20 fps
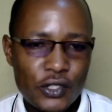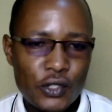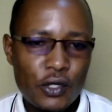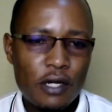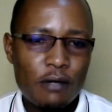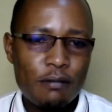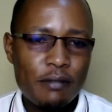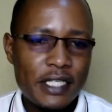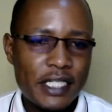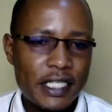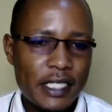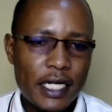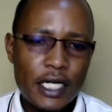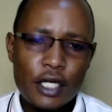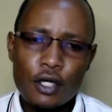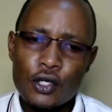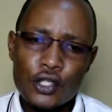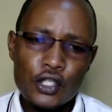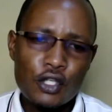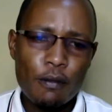So I'll be
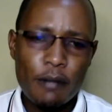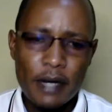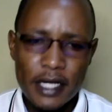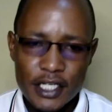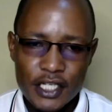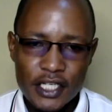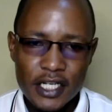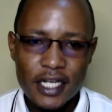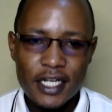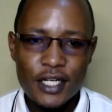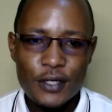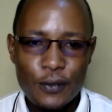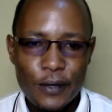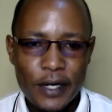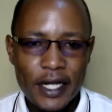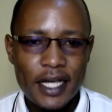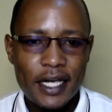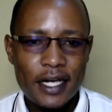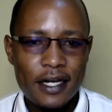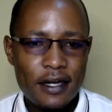sharing also my journey.
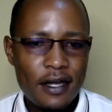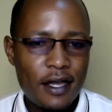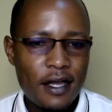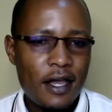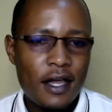Where